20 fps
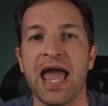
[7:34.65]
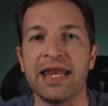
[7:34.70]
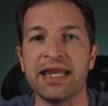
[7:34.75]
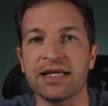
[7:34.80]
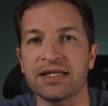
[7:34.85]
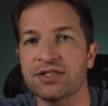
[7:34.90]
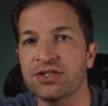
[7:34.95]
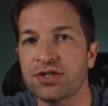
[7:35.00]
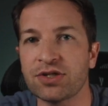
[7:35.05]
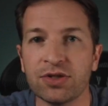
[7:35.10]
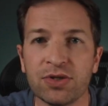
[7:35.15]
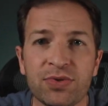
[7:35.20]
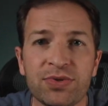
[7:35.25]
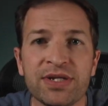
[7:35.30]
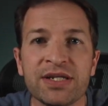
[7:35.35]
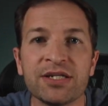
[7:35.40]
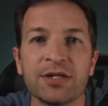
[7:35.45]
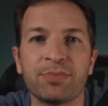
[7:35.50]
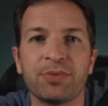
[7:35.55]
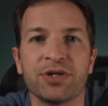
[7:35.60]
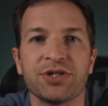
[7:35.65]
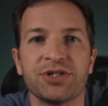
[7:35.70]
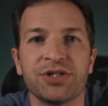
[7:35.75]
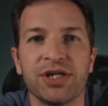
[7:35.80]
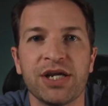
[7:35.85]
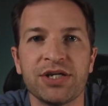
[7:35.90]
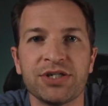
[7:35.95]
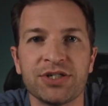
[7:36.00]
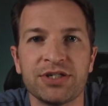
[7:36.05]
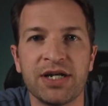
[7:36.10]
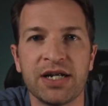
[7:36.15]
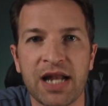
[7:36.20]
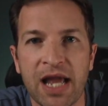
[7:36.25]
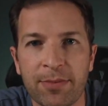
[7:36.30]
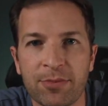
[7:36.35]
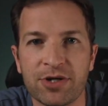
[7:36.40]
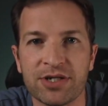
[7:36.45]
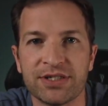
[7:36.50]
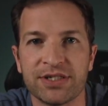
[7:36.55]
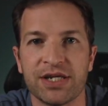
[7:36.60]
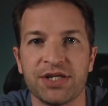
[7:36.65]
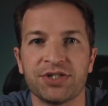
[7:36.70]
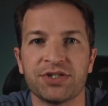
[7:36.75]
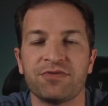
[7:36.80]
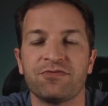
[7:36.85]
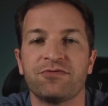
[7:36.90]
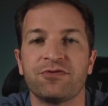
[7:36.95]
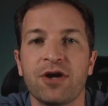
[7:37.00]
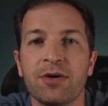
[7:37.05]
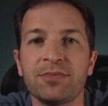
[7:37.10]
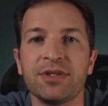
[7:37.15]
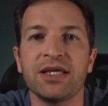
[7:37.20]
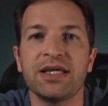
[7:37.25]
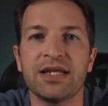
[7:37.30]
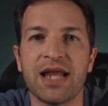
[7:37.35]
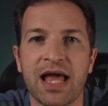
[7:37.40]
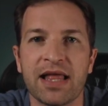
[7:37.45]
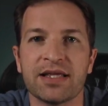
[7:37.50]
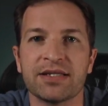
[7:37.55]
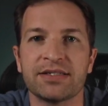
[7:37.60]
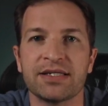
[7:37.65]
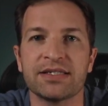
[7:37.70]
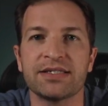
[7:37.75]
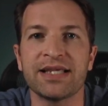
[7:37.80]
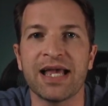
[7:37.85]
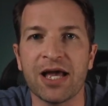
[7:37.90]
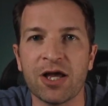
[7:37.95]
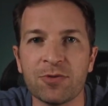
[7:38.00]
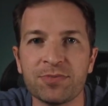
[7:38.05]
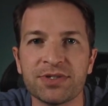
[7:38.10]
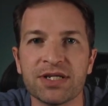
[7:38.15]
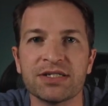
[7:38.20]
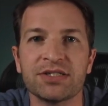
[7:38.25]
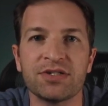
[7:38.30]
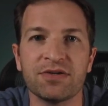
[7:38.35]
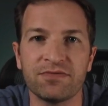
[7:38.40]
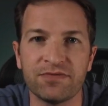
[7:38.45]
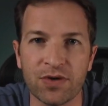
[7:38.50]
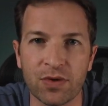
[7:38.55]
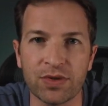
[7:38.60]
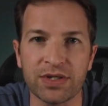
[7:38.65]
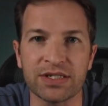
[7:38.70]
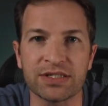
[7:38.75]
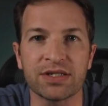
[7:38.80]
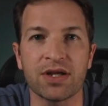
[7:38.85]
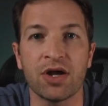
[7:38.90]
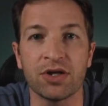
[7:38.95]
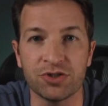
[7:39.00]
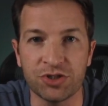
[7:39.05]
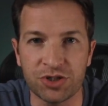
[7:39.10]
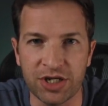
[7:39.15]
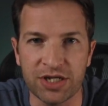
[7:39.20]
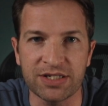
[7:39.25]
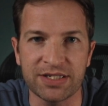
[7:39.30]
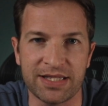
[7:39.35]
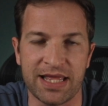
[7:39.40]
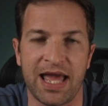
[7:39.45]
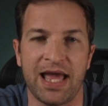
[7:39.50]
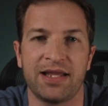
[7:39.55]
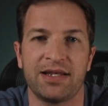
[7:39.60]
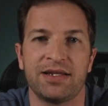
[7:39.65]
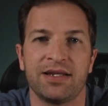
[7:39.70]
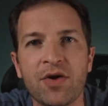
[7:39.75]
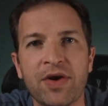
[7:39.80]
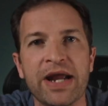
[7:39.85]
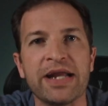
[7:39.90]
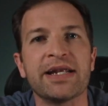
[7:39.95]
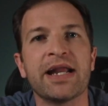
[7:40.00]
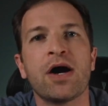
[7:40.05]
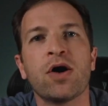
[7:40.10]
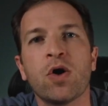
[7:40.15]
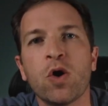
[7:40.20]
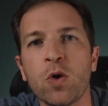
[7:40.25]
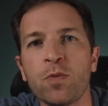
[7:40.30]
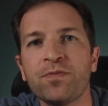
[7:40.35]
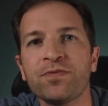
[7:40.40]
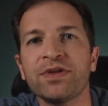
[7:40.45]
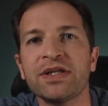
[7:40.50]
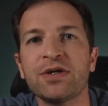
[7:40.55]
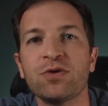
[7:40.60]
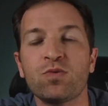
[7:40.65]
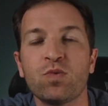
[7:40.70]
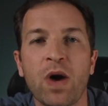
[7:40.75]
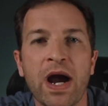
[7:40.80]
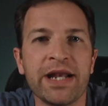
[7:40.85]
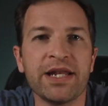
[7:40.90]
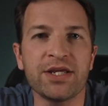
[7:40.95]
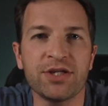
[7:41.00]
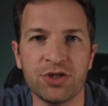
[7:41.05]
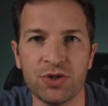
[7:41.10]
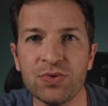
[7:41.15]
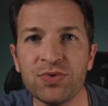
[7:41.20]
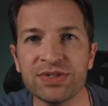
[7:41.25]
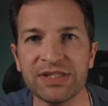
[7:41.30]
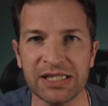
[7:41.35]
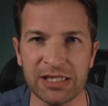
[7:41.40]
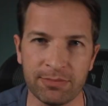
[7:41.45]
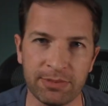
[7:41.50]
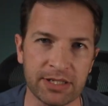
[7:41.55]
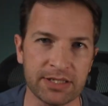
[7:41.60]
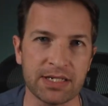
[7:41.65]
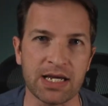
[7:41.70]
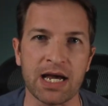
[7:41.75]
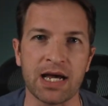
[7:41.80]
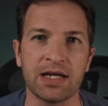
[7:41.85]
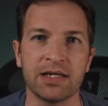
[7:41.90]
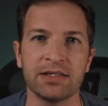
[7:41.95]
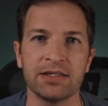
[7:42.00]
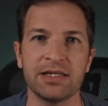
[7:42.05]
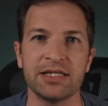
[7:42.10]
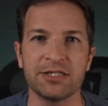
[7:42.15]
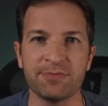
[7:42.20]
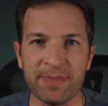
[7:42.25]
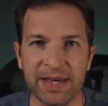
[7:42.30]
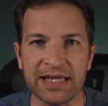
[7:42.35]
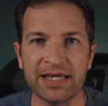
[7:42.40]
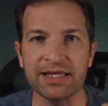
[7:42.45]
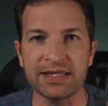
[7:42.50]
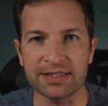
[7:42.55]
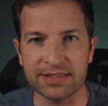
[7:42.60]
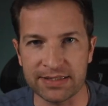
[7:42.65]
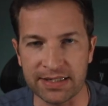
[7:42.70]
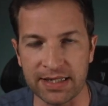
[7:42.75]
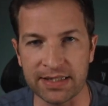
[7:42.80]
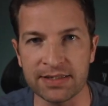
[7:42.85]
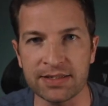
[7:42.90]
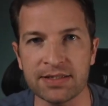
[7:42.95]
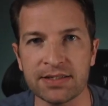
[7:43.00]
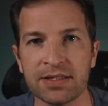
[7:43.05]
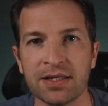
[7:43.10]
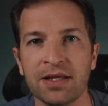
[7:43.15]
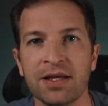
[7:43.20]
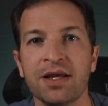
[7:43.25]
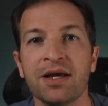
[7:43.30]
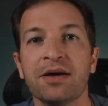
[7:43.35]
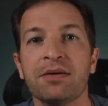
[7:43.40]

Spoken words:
and excluding depreciation and amortization from the analysis helps us to focus on just that. All right, now hopefully why to use EBITDA is making sense,